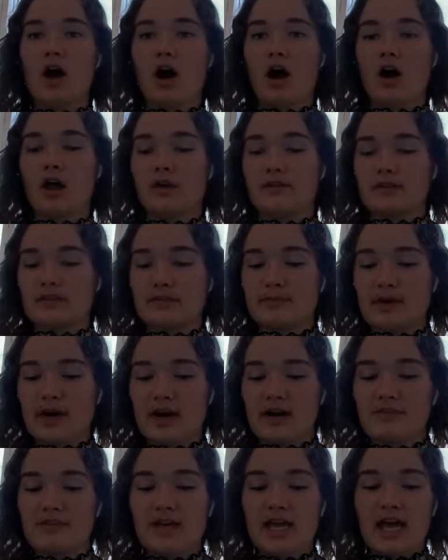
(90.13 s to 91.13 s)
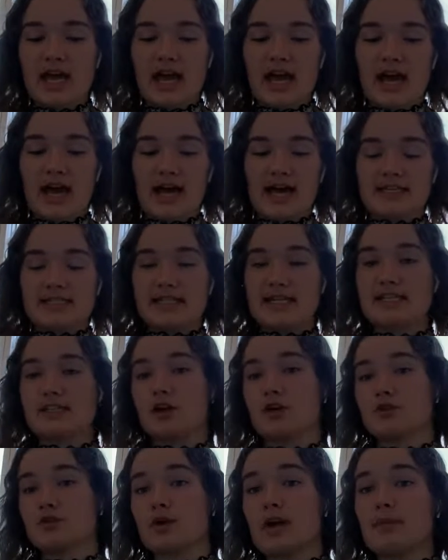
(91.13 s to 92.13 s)
all of the above, and it is
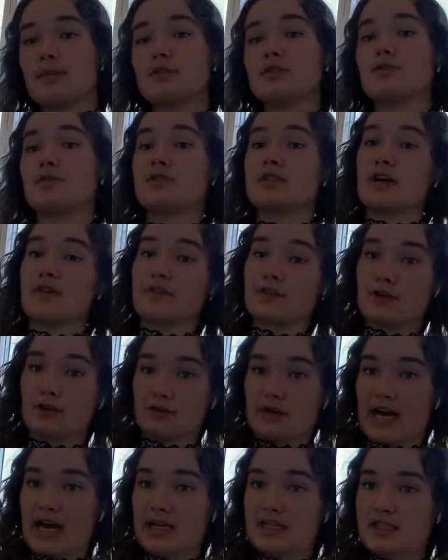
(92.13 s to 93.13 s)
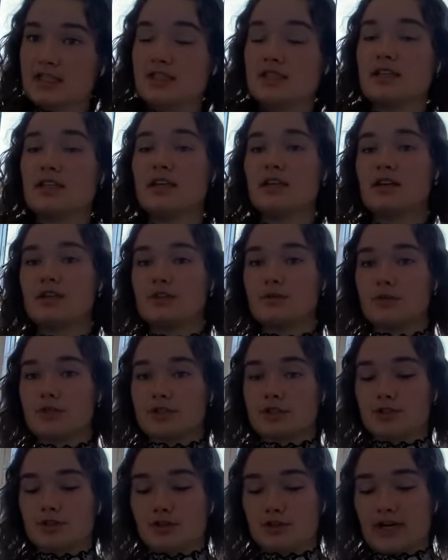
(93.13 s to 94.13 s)
also able to self-correct, which
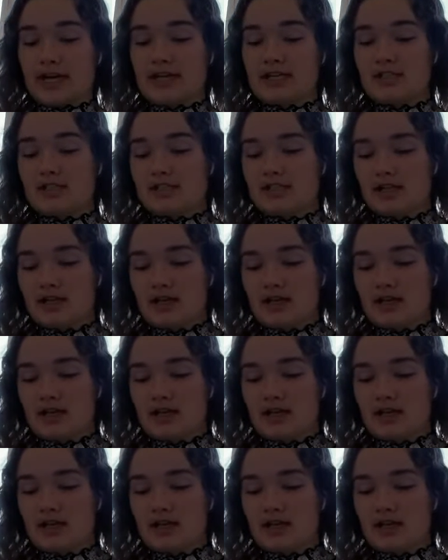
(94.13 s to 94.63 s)
is great.